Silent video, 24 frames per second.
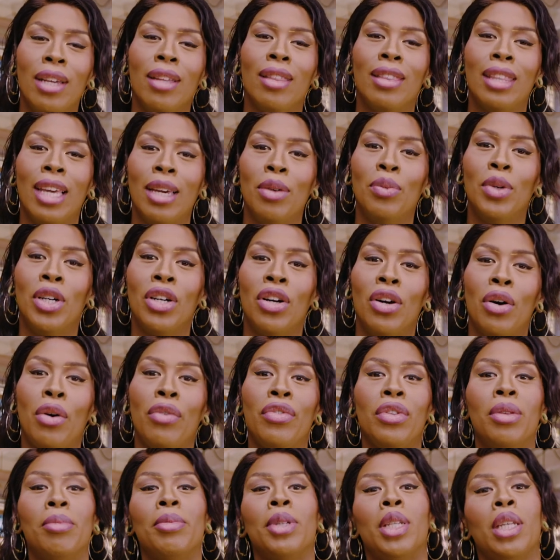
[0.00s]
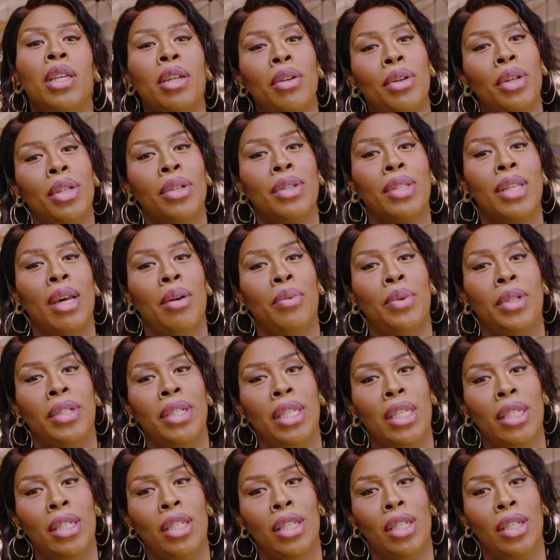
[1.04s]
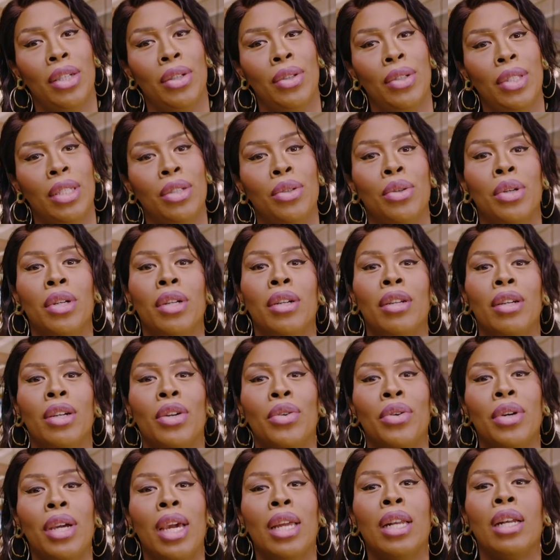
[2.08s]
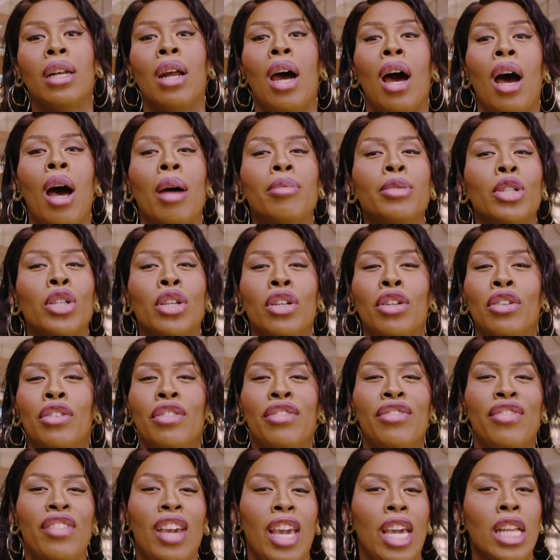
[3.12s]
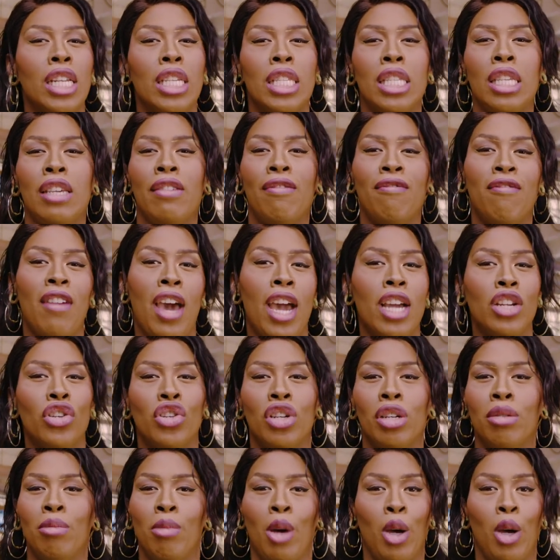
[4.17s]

Then we'll go over the materials that we'll need to use in order to create an optical fantasy fashion